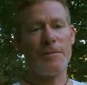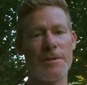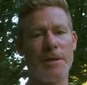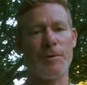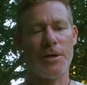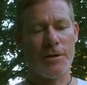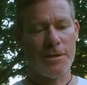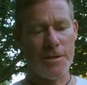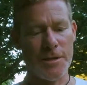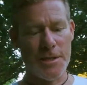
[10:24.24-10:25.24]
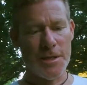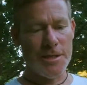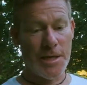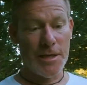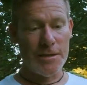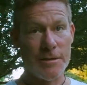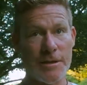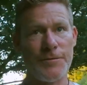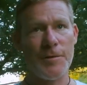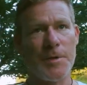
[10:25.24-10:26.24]
dug my crutches into the sand and just
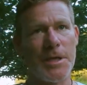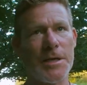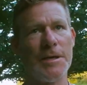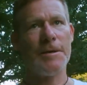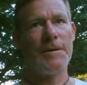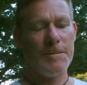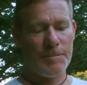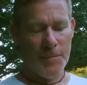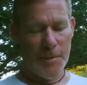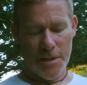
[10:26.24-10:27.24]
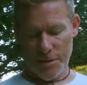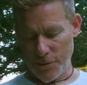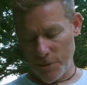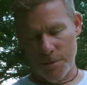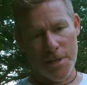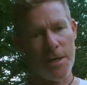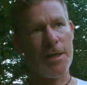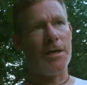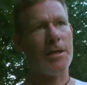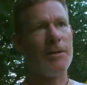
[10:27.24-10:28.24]
left them there. And the tide was going
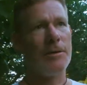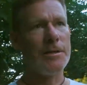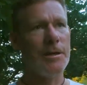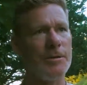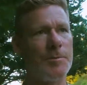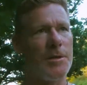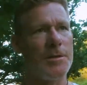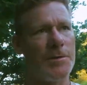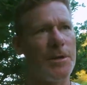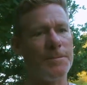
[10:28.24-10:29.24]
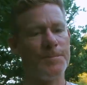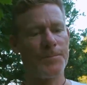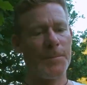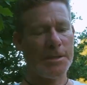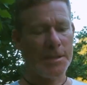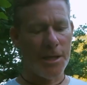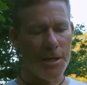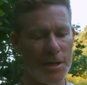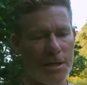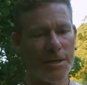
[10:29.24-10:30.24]
out anyway, so that was pretty sweet.
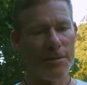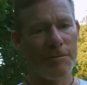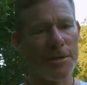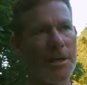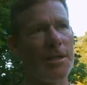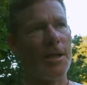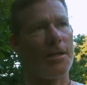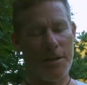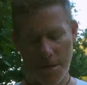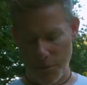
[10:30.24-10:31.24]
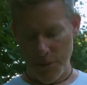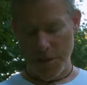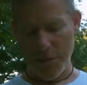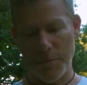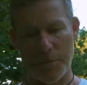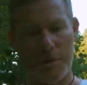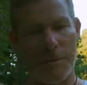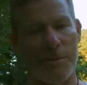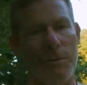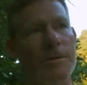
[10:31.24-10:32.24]
So we did that, and I had a wee kneeboard, and it
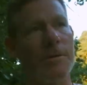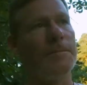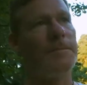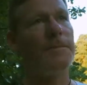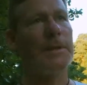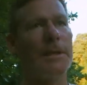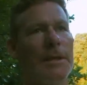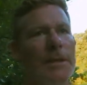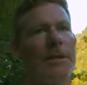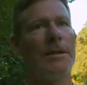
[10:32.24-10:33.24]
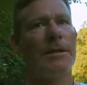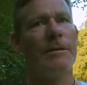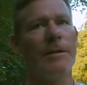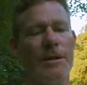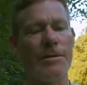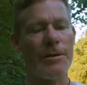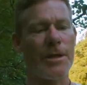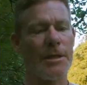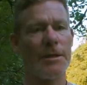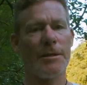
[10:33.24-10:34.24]
was awesome. Really enjoyed
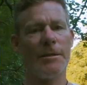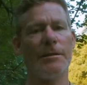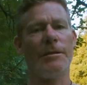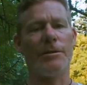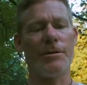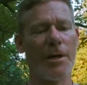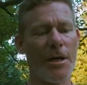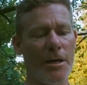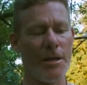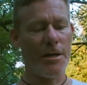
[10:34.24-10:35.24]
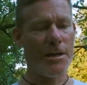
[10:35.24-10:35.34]
it. It was cracking.